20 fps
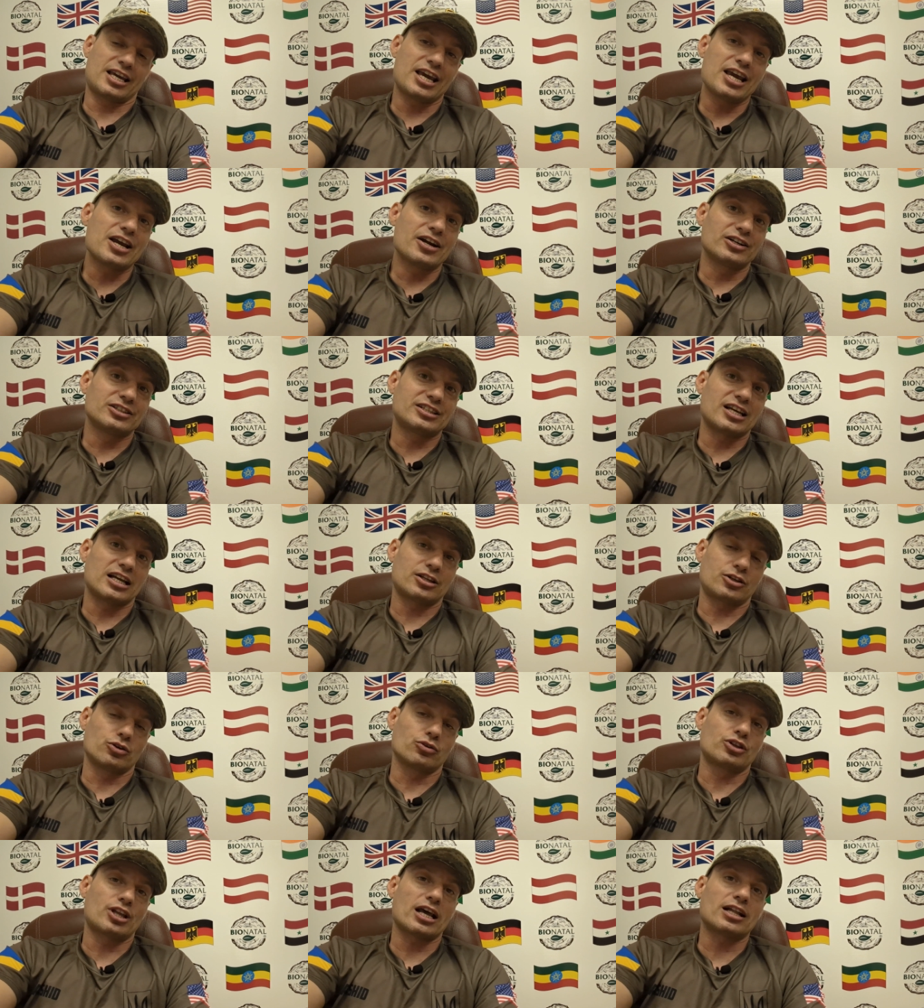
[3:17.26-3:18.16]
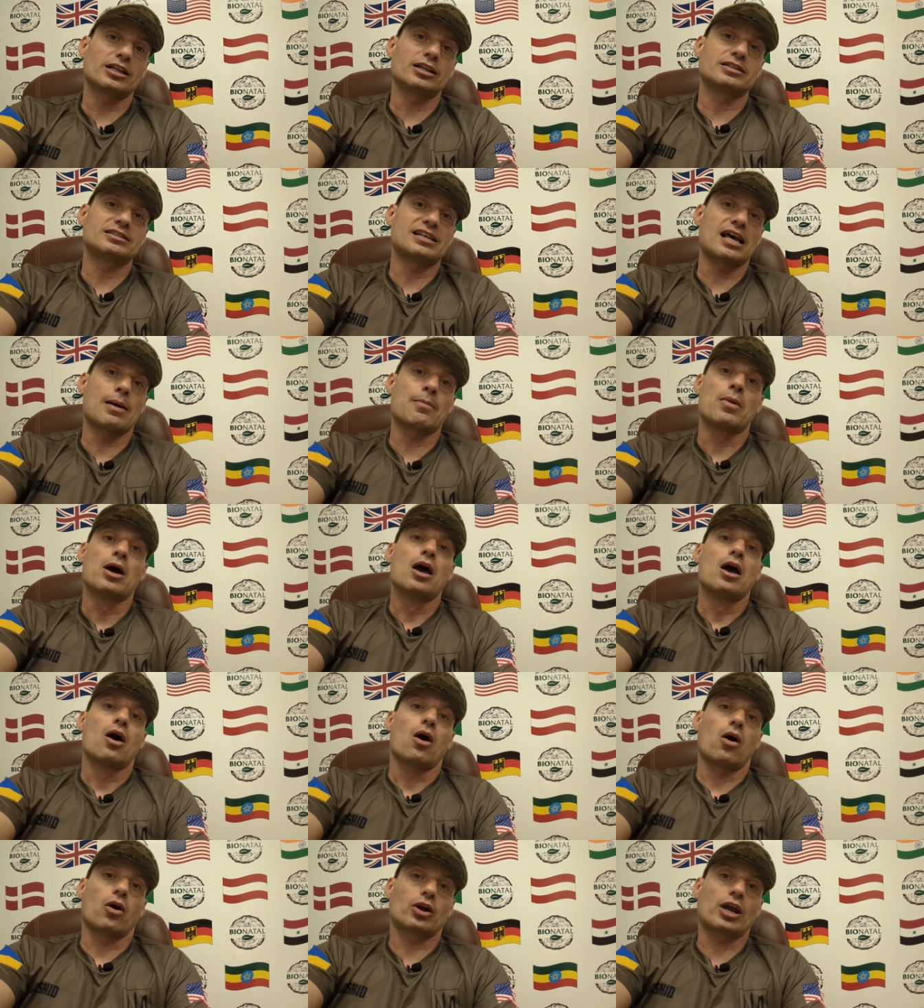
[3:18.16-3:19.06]
hear that you telling them,
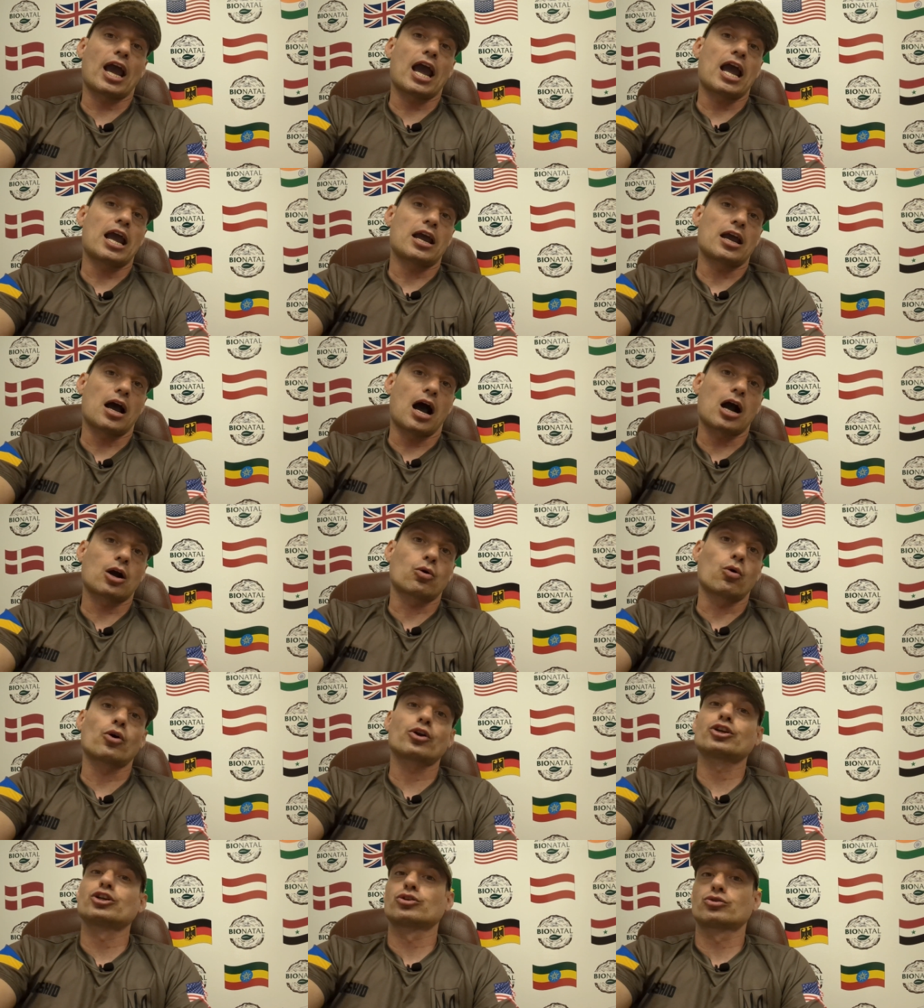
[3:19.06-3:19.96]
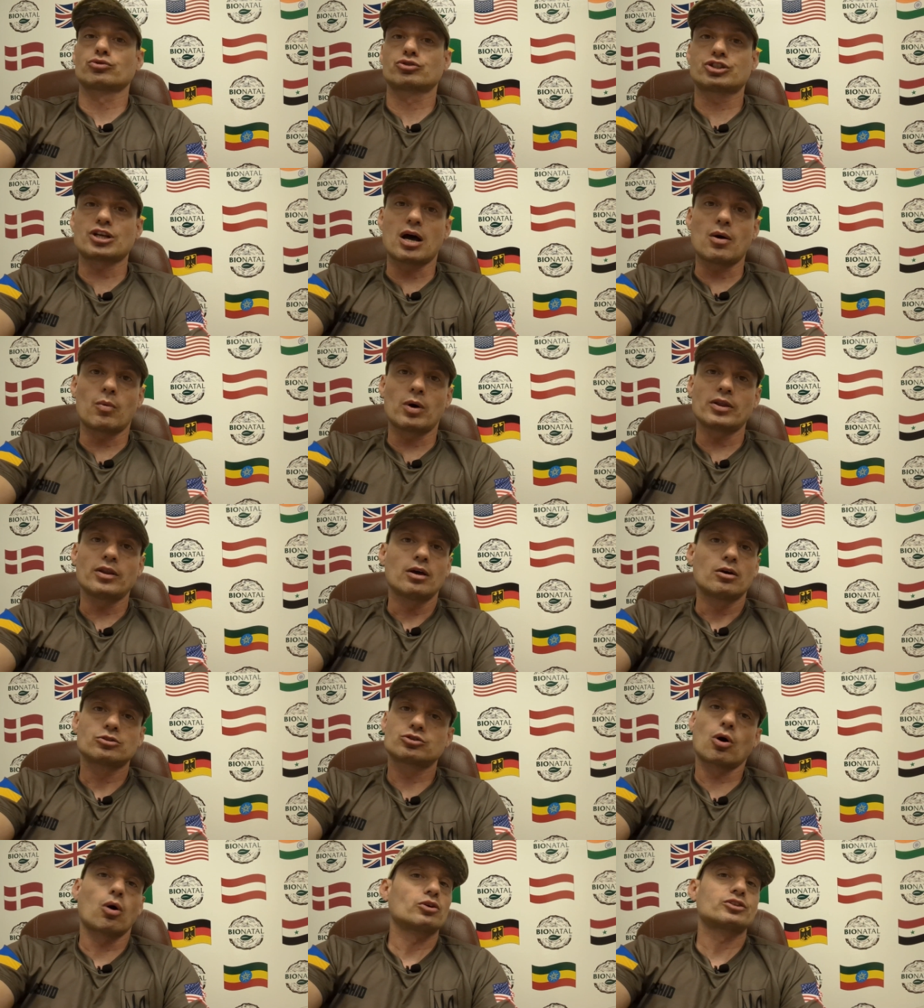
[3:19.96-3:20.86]
okay, according to someone,
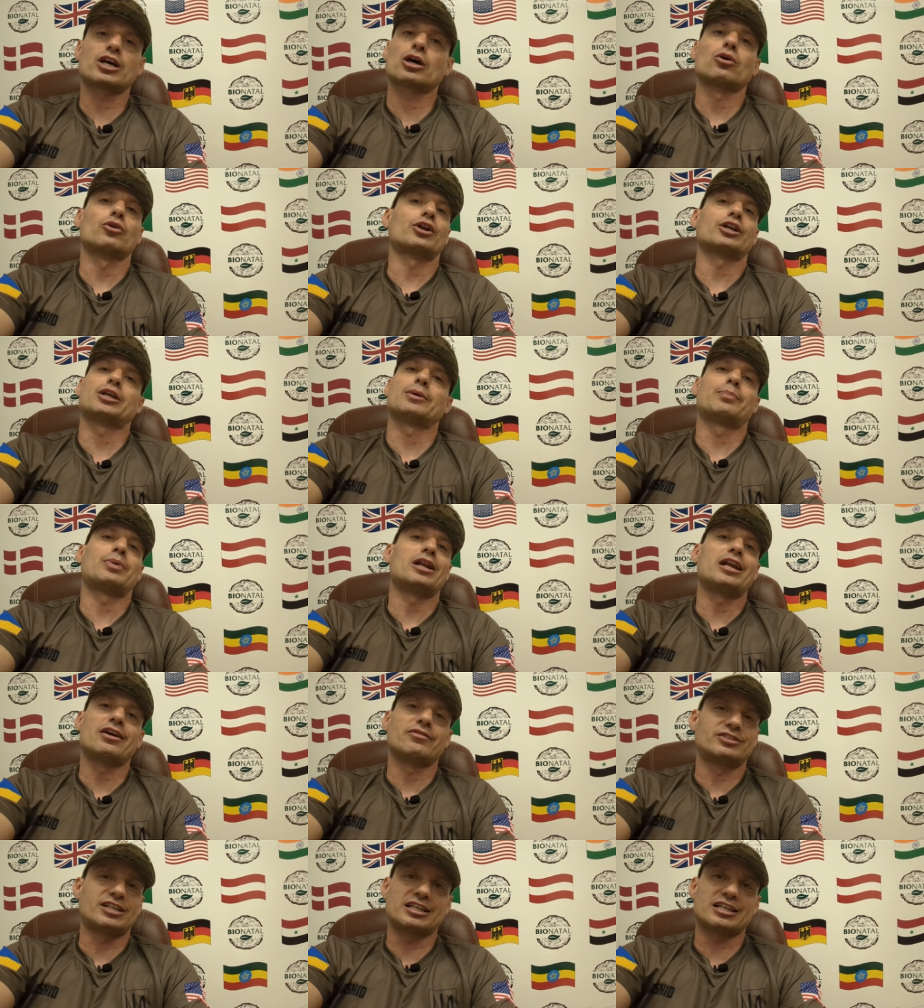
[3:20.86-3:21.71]
so they already believe.